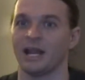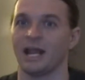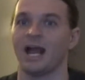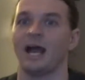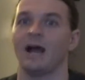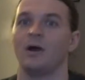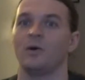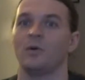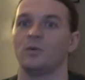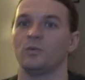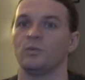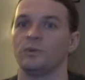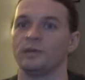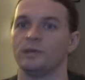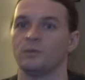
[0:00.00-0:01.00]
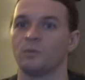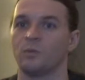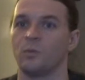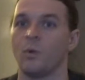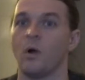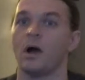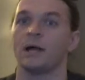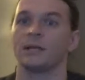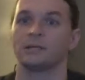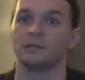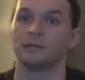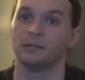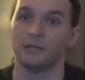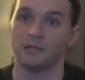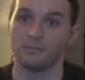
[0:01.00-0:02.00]
How we
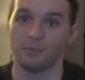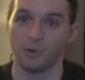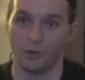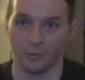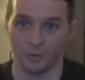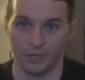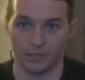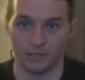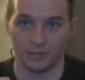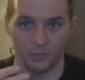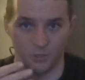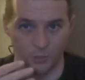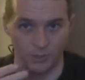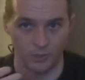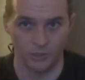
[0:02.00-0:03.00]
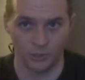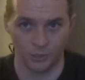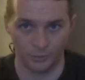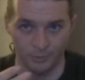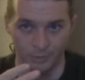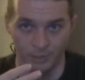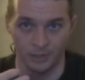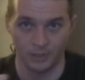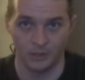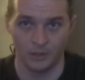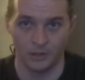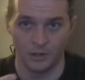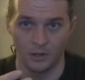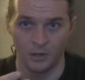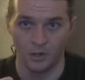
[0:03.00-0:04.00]
want the opponent to interpret
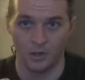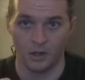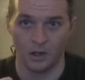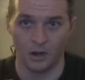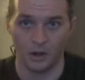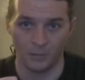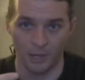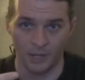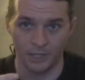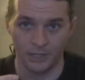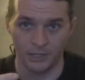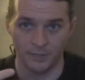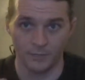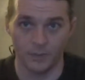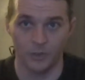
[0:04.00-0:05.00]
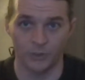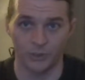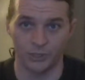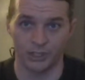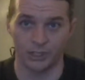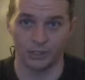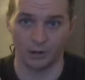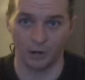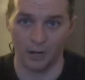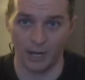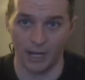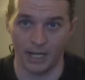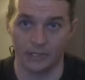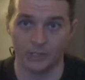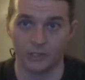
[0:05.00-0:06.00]
our body's motion, our
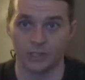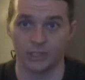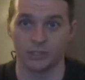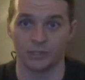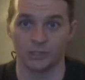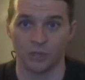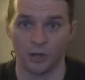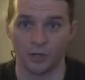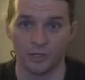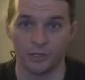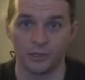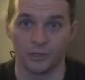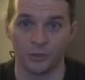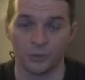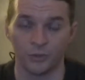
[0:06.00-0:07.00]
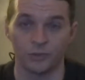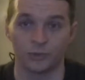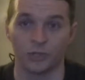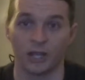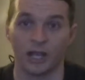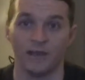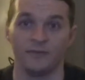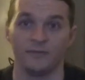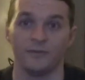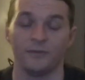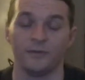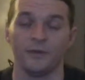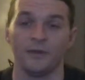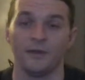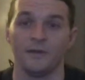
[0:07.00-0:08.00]
actions, our internal drive
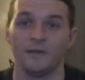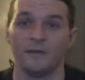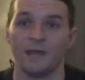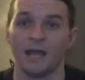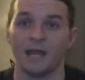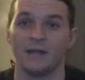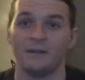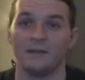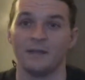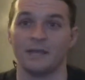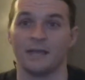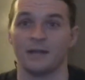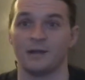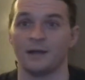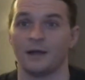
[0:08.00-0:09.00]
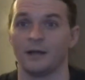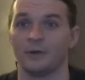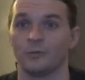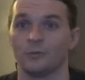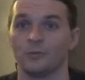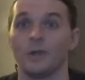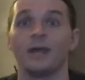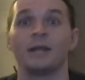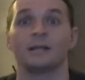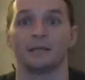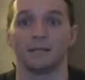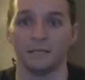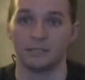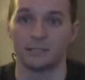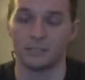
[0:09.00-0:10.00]
that they cannot
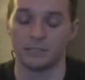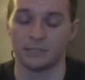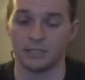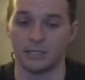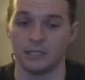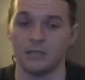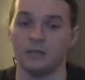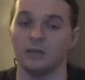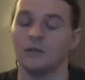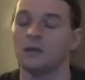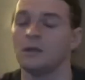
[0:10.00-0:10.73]
readily see